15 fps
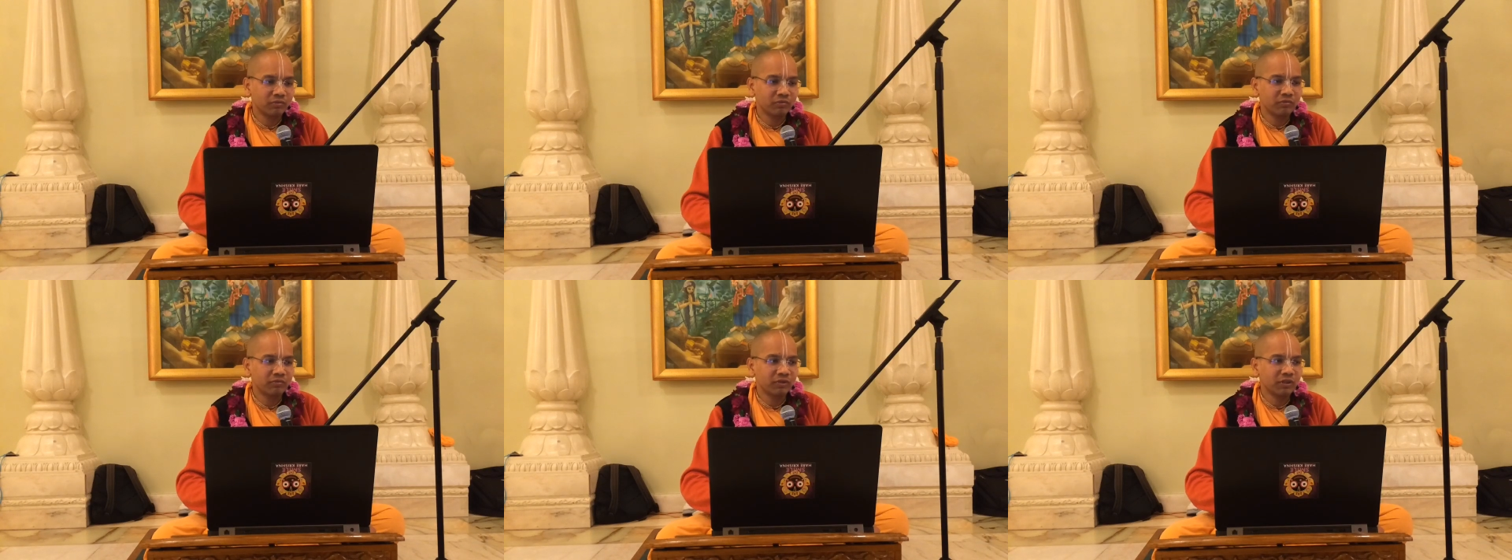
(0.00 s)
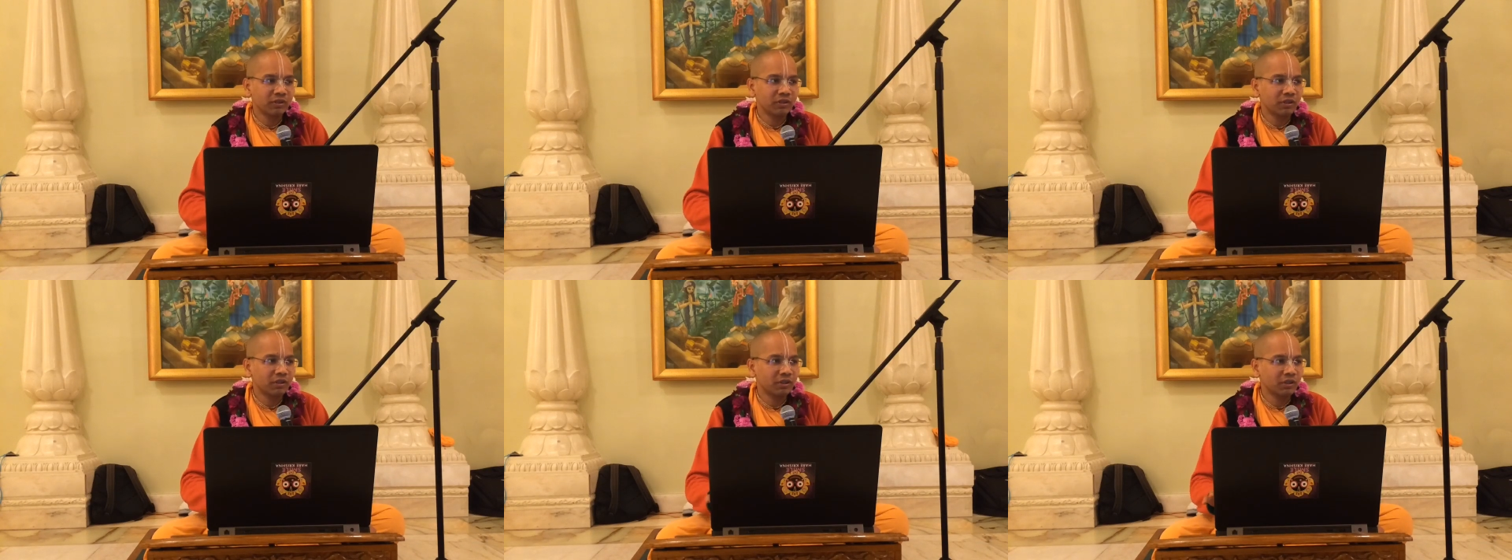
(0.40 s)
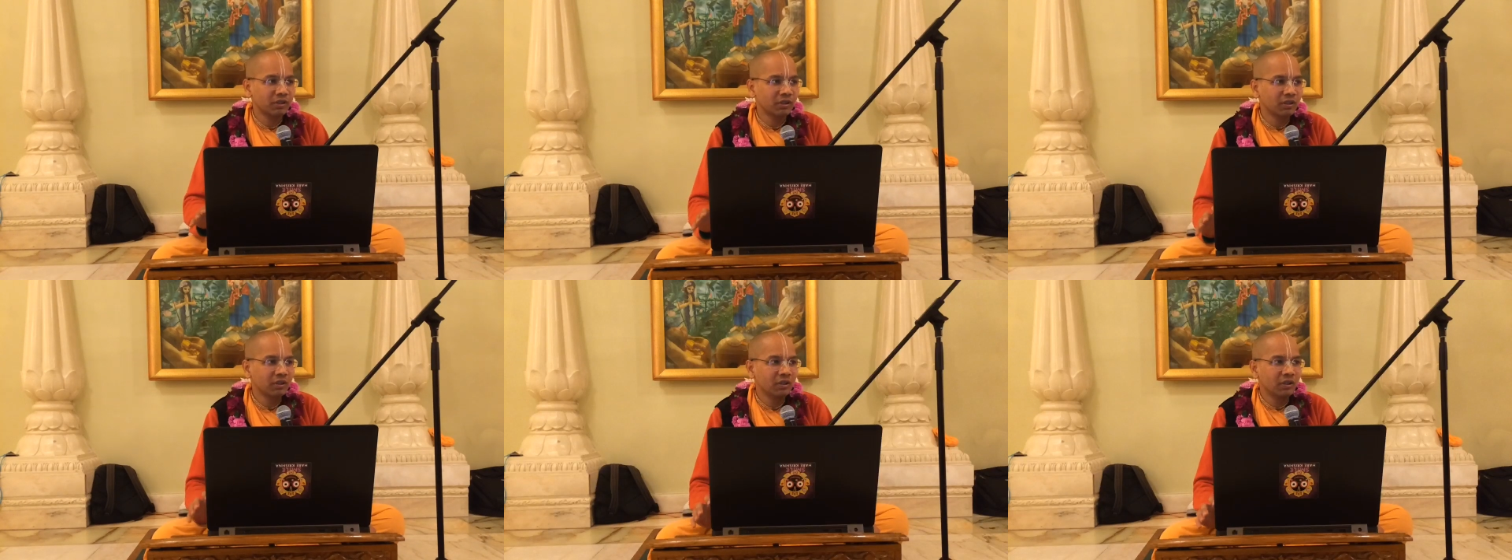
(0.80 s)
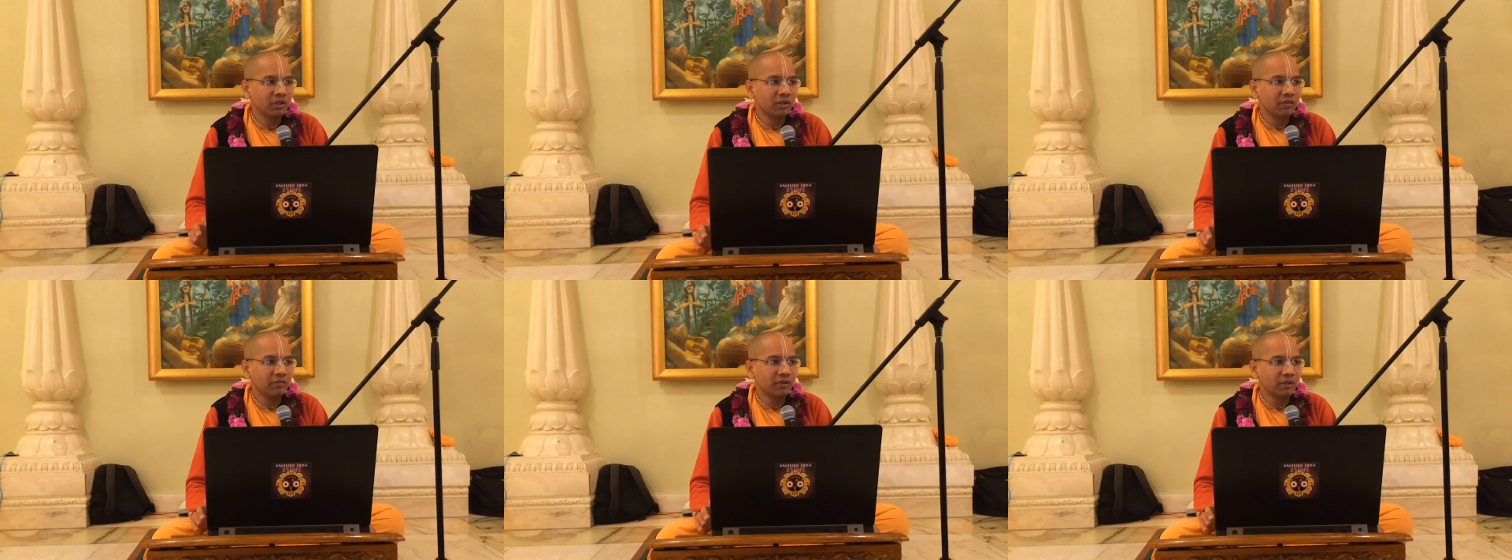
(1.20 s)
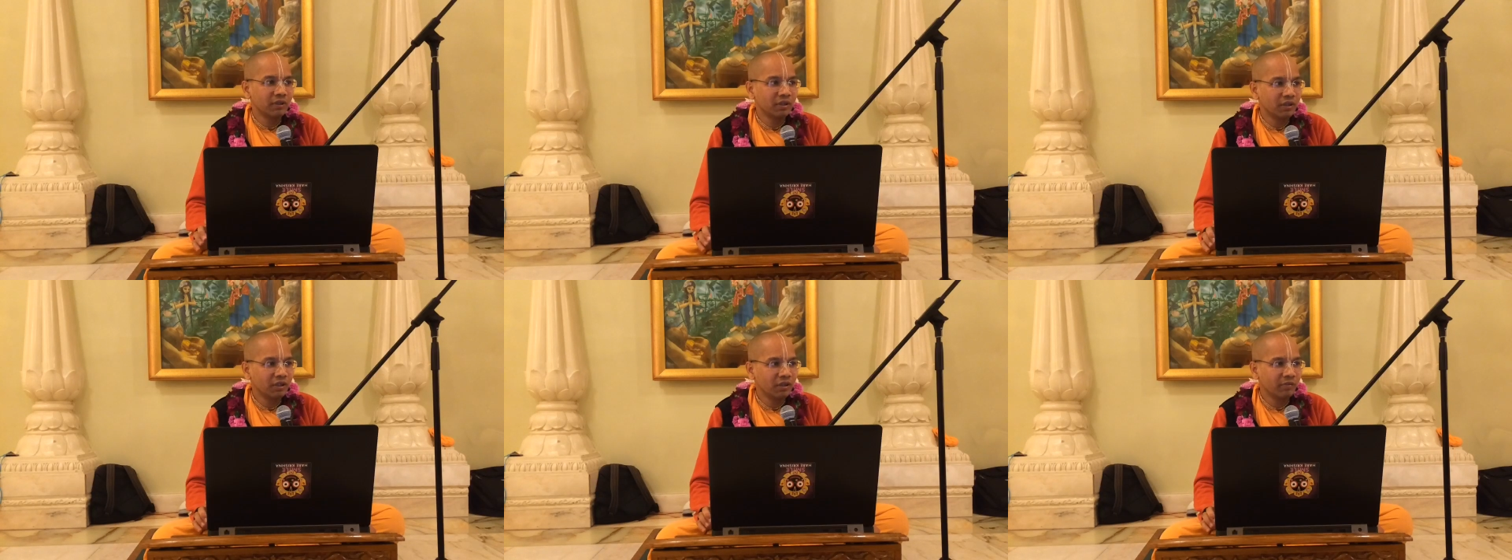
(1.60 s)
within
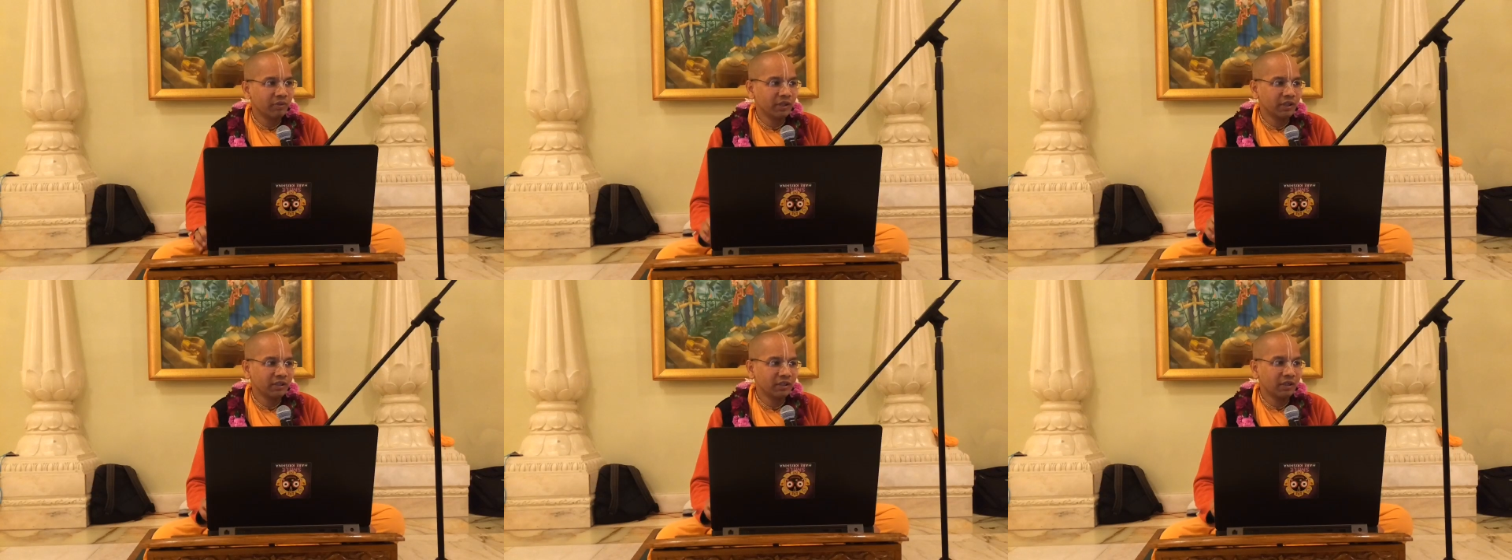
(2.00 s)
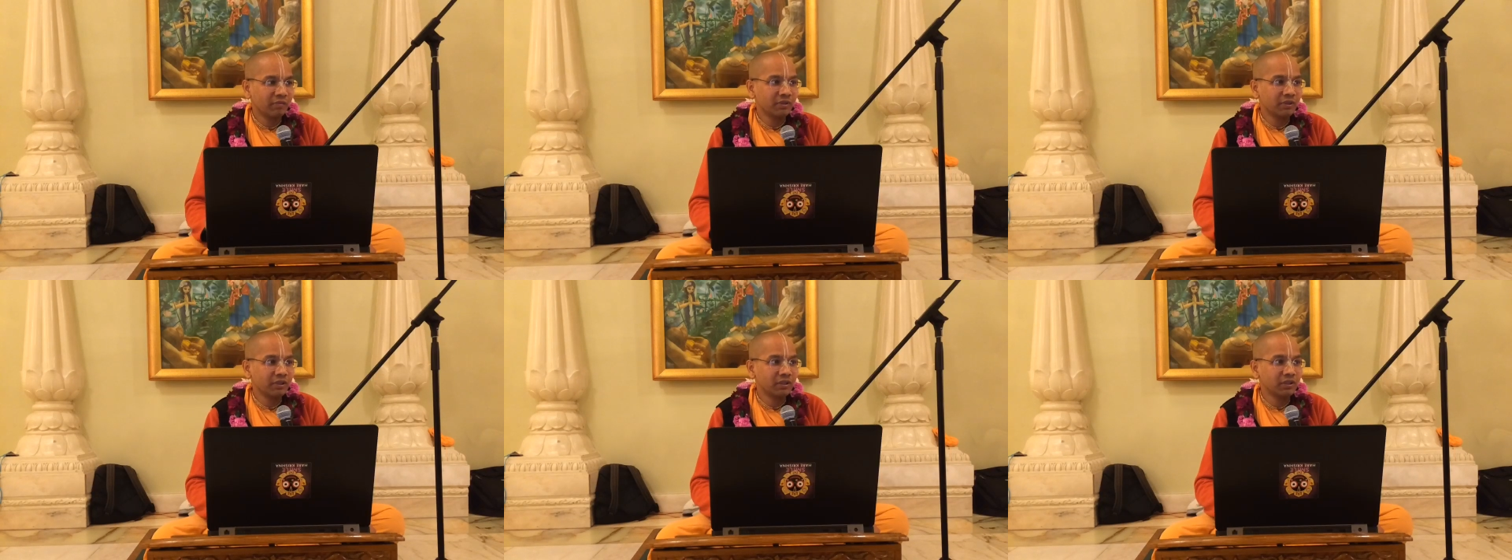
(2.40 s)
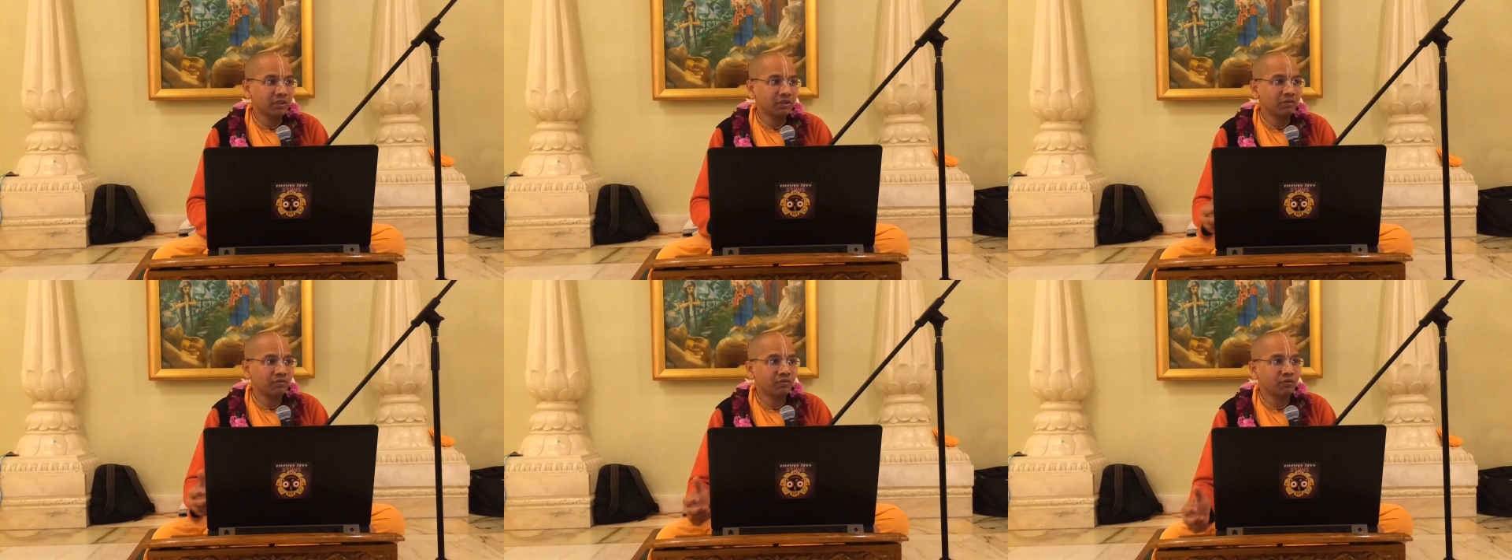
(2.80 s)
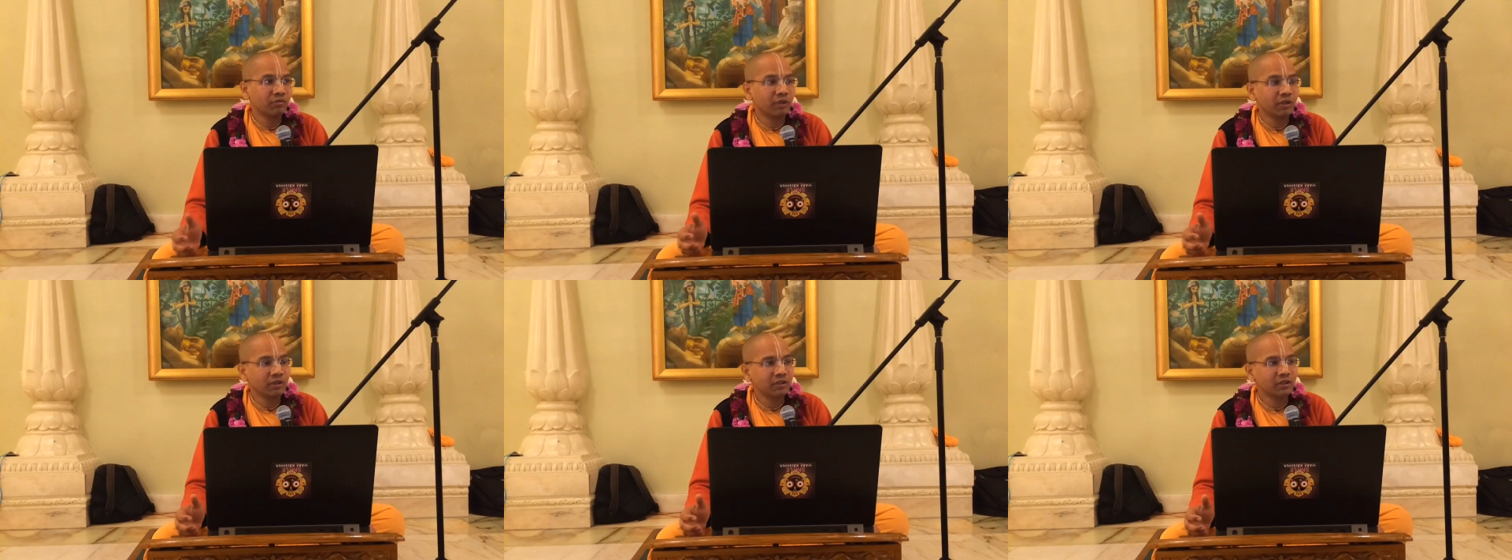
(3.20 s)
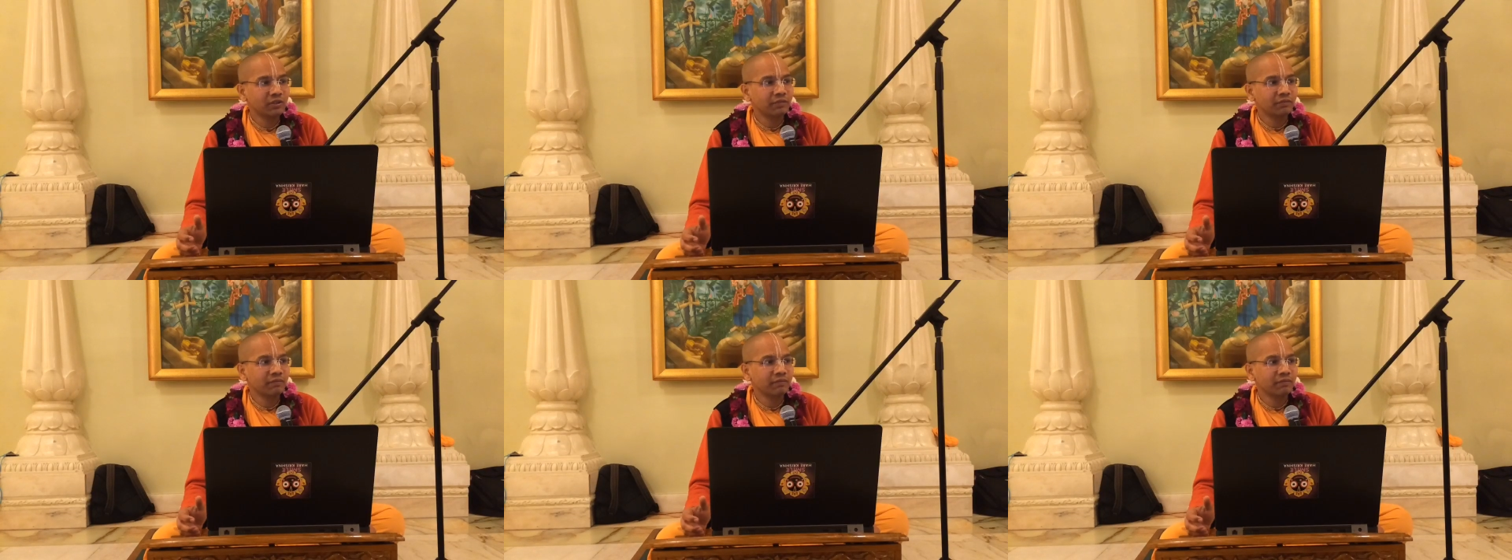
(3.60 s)
India by establishing 64 mutts,